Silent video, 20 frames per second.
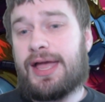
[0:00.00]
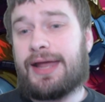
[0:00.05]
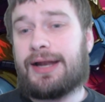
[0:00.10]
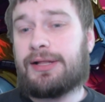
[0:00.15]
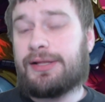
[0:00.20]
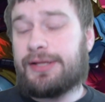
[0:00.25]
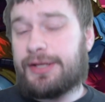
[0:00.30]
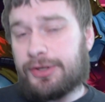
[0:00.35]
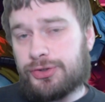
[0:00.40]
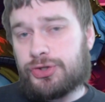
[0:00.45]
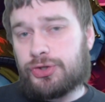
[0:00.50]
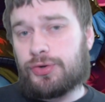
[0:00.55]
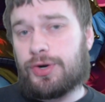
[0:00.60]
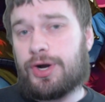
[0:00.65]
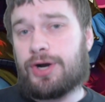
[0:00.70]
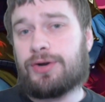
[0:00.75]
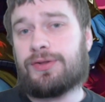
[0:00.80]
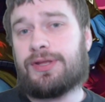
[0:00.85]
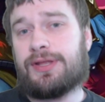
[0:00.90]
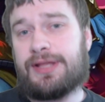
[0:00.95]
and a little
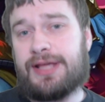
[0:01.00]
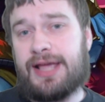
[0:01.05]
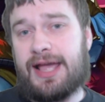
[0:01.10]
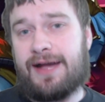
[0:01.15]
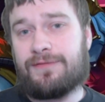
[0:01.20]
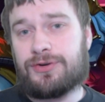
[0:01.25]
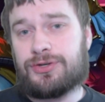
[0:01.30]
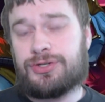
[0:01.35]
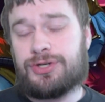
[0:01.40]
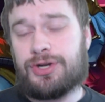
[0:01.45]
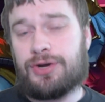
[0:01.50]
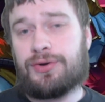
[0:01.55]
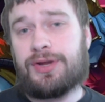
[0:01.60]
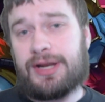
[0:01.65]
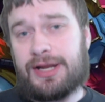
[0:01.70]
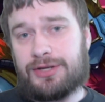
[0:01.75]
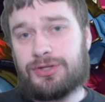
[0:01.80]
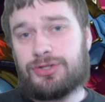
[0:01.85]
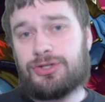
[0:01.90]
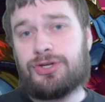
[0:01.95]
stronger than the average
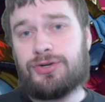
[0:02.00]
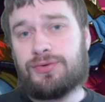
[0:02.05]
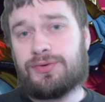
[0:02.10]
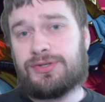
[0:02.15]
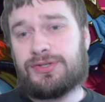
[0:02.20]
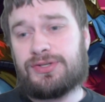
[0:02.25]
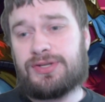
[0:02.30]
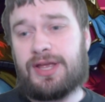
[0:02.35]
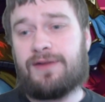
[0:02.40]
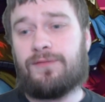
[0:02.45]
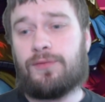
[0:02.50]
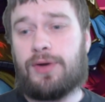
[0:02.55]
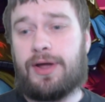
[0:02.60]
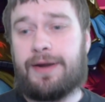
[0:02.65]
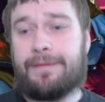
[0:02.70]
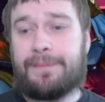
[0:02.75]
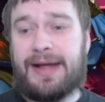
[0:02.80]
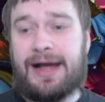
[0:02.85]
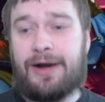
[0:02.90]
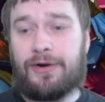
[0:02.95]
token at 2 instead of
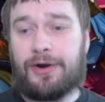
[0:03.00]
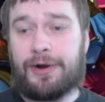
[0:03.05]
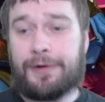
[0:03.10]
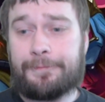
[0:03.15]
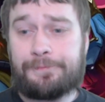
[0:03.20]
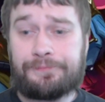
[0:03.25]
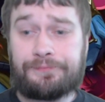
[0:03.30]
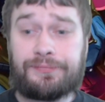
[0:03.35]
1 power.